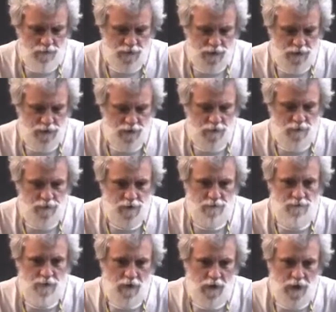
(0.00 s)
digital,
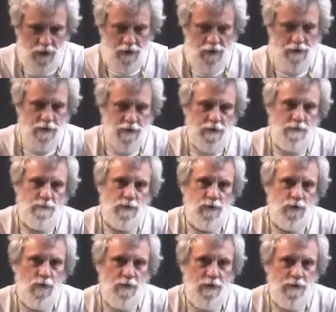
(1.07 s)
that the light energy is
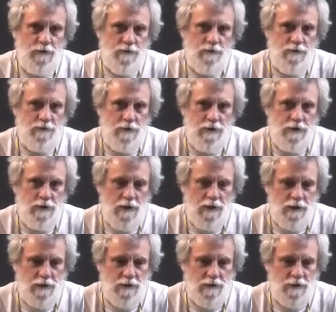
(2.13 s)
absorbed into
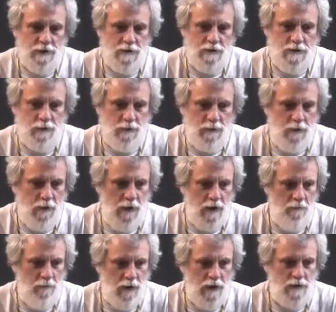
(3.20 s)
the sensor. So we'd go
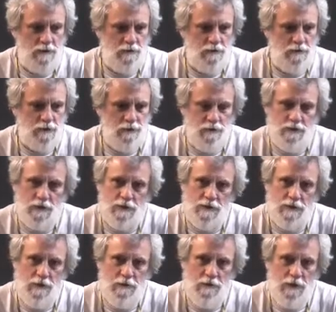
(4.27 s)
out, buy ourselves a new
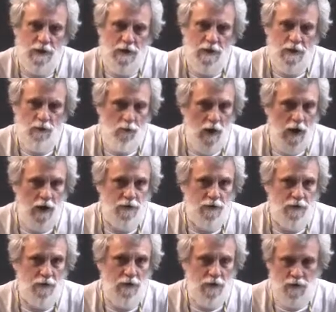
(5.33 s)
sensor, weigh it,
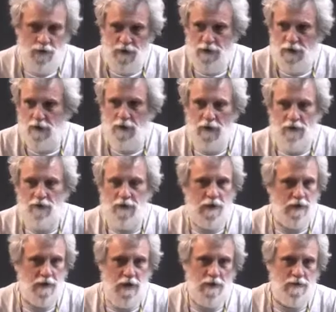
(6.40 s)
and then go out and
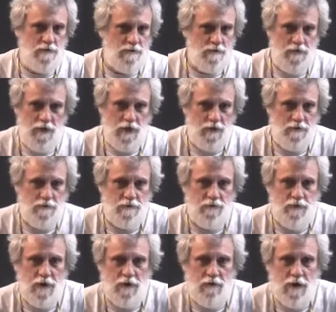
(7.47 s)
take thousands and thousands of
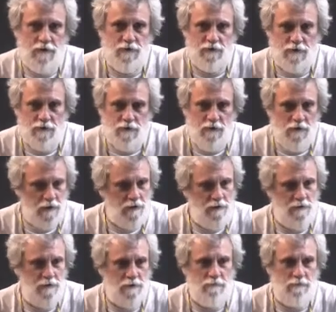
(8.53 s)
photographs on it
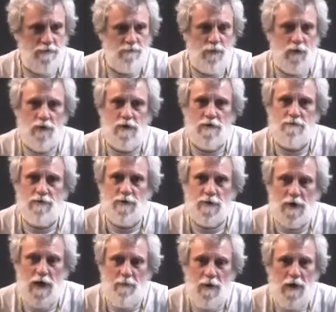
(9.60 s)
until it was more or less
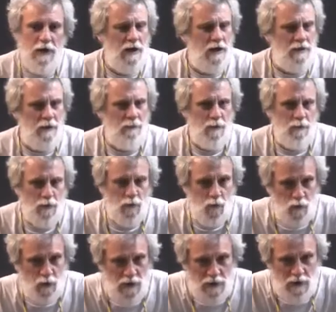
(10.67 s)
filled up, and then we would
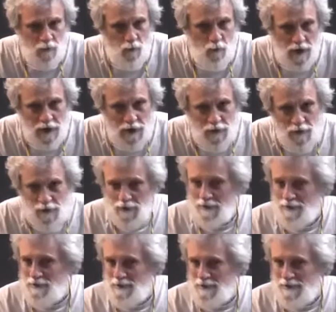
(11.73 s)
re-weigh it
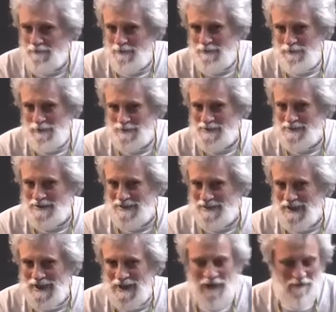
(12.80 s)
to see if there was
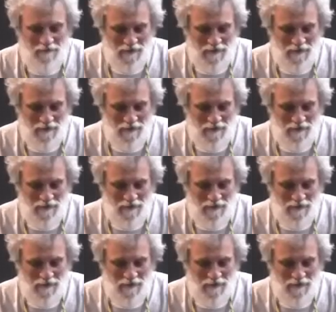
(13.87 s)
indeed